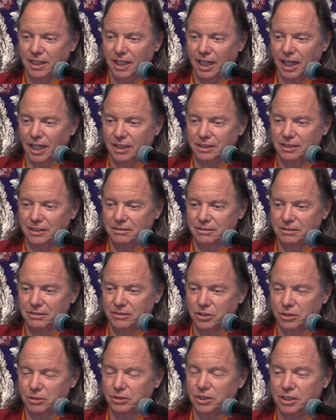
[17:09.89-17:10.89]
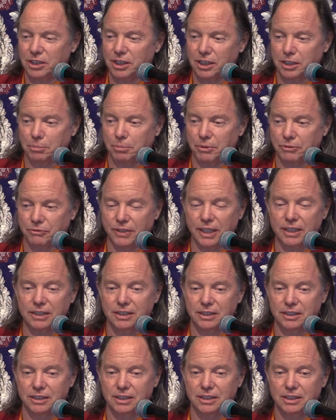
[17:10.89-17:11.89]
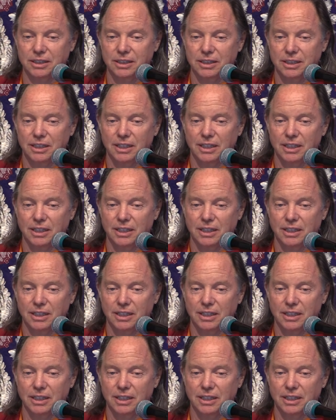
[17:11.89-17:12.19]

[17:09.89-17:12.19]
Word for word: how to do the six perfections.